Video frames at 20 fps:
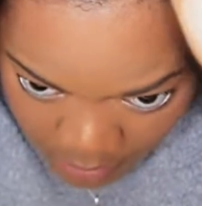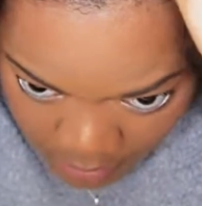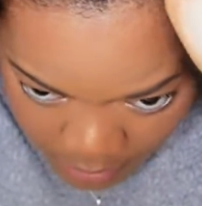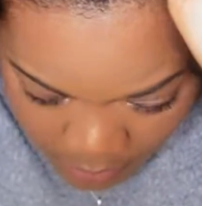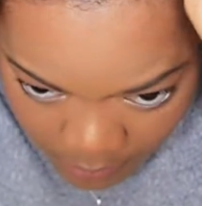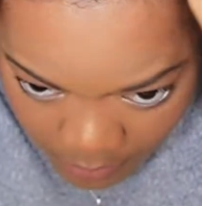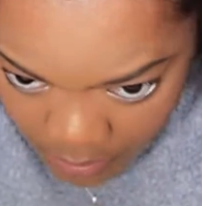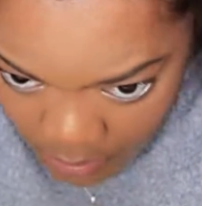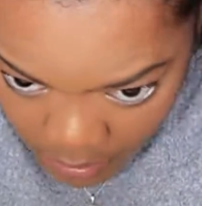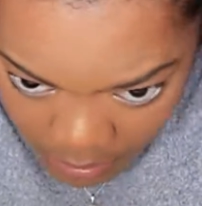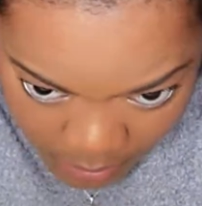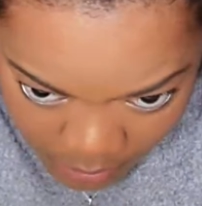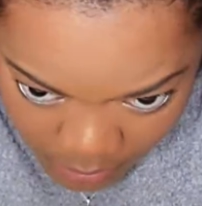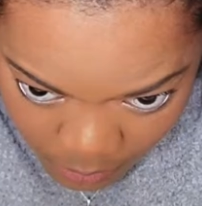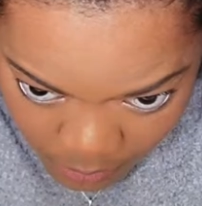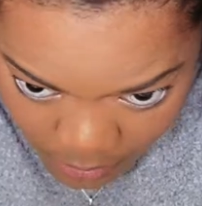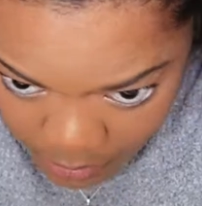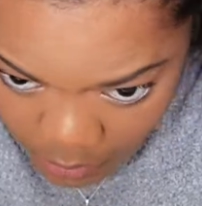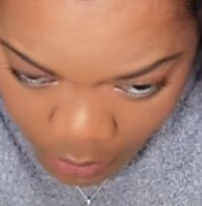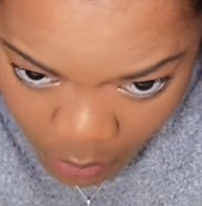and kind of
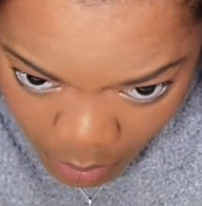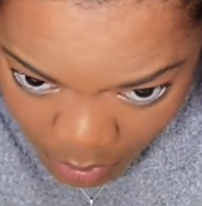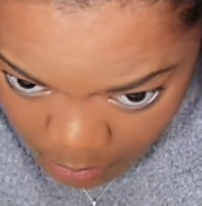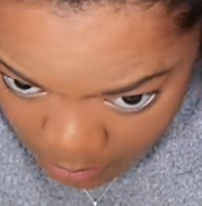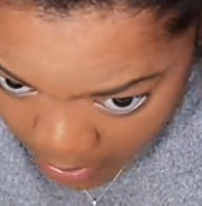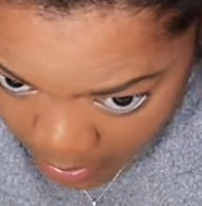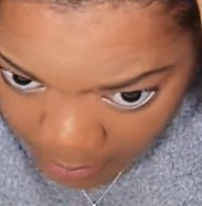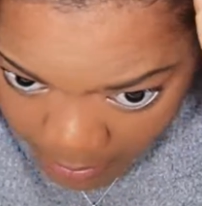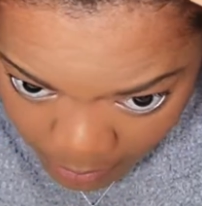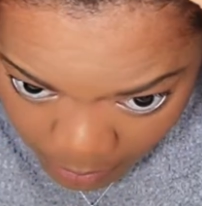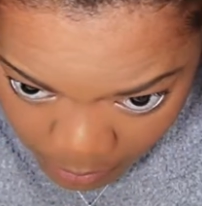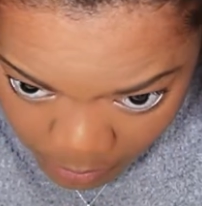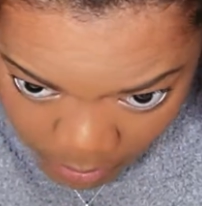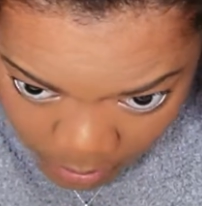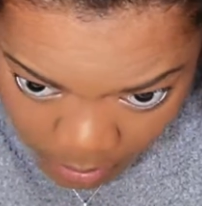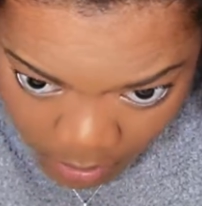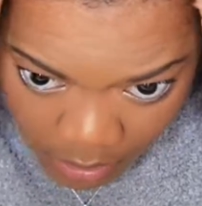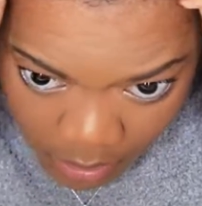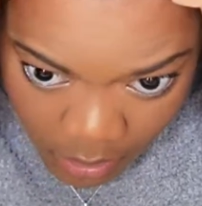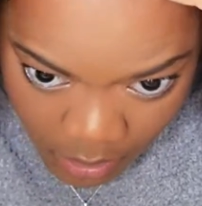just like
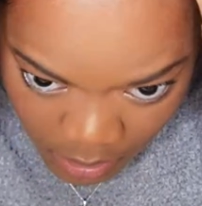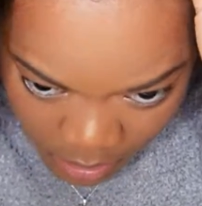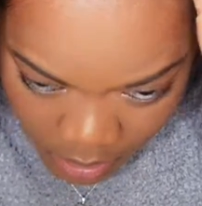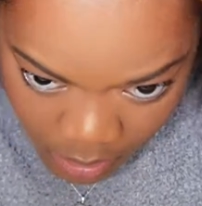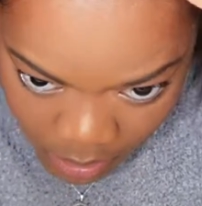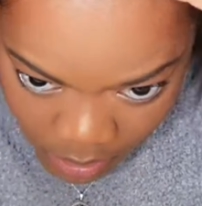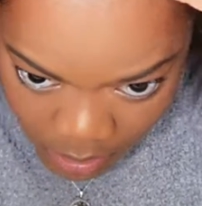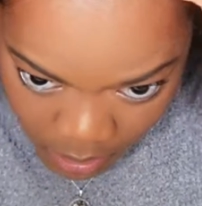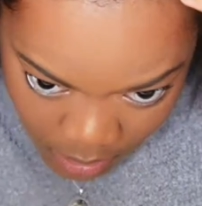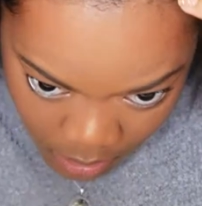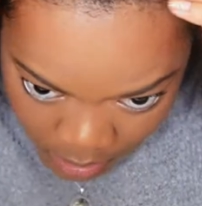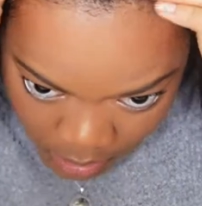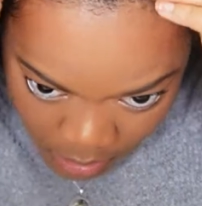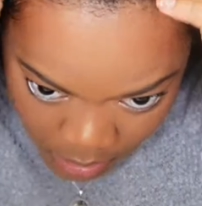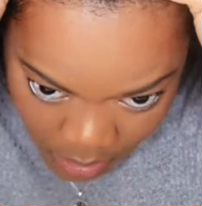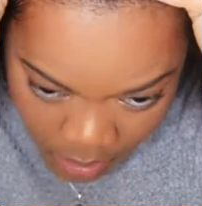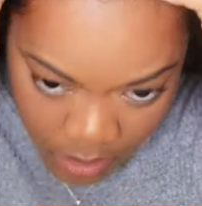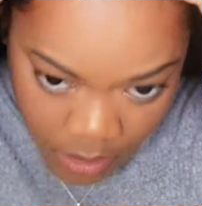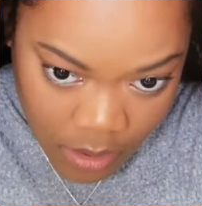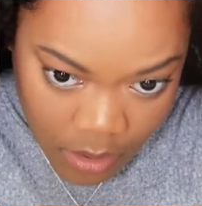comb it, stick the
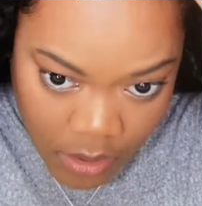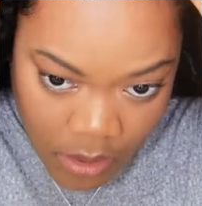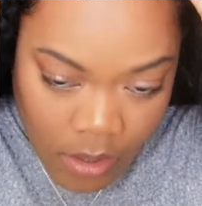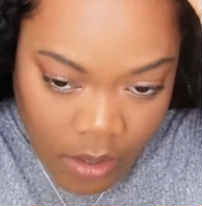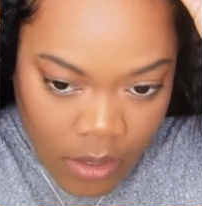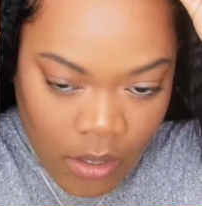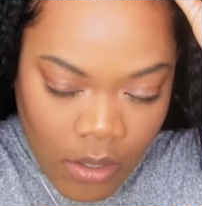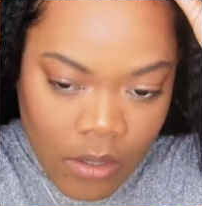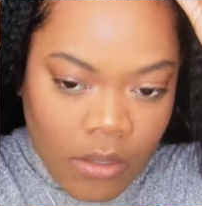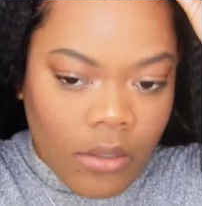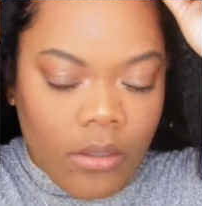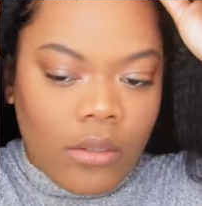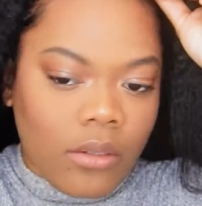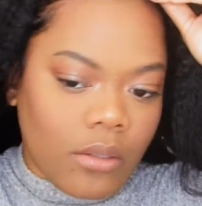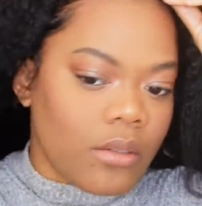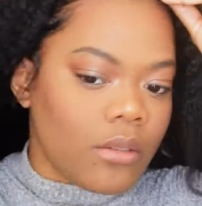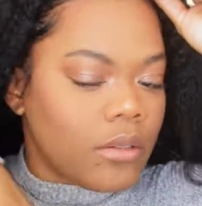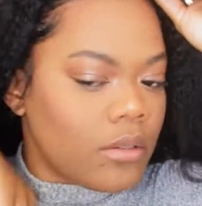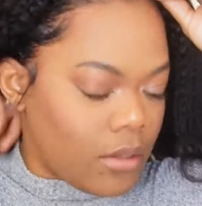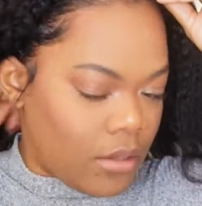combs, because the wig
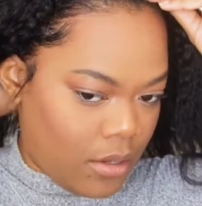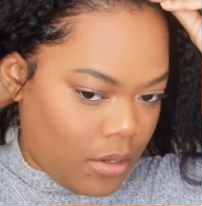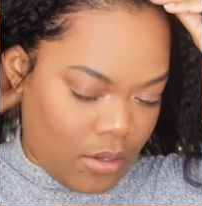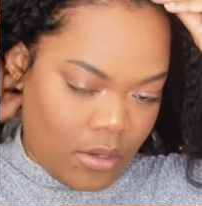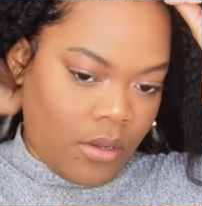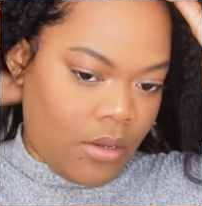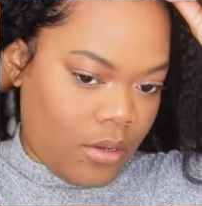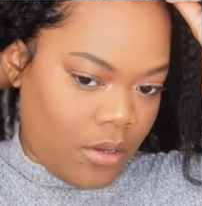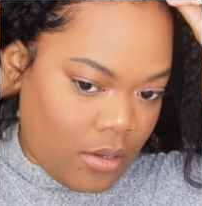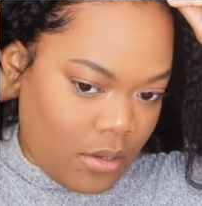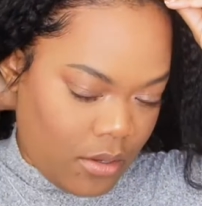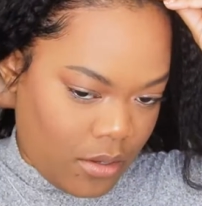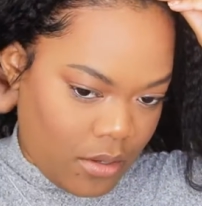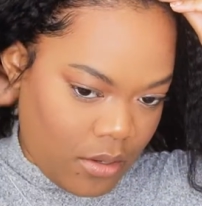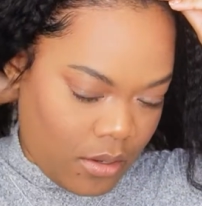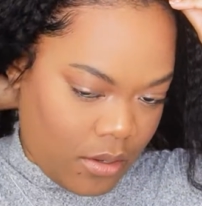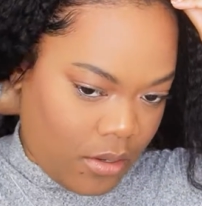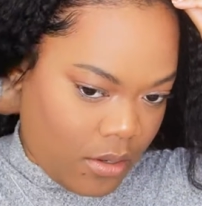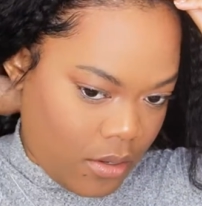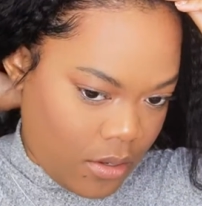clips are kind of like
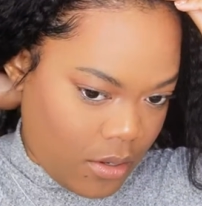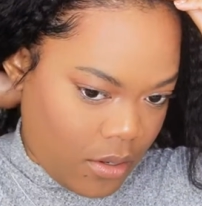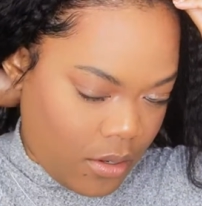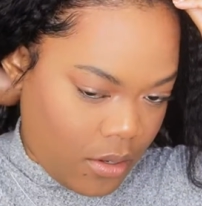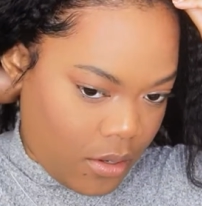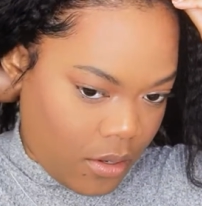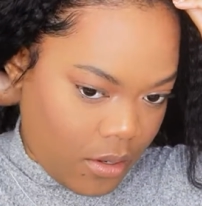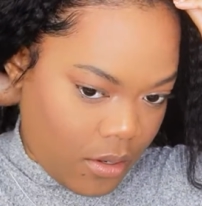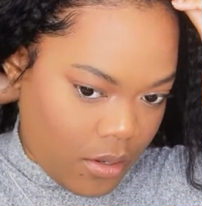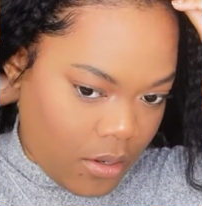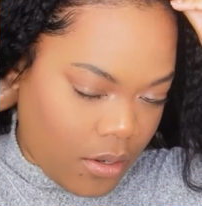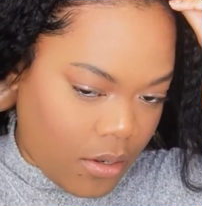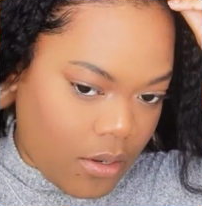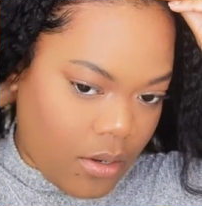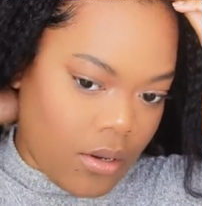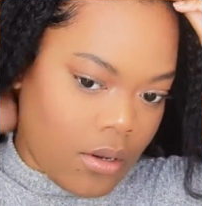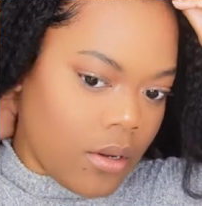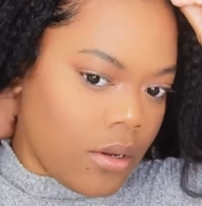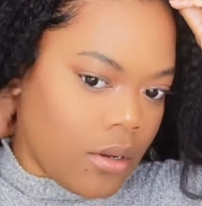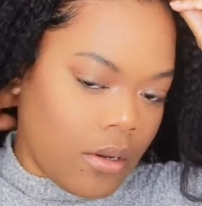mini combs. So
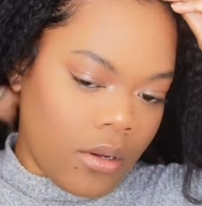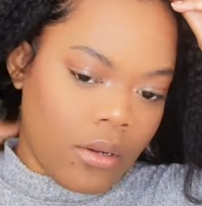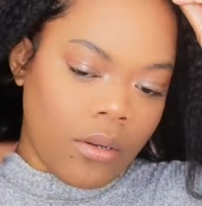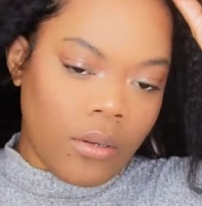that's pretty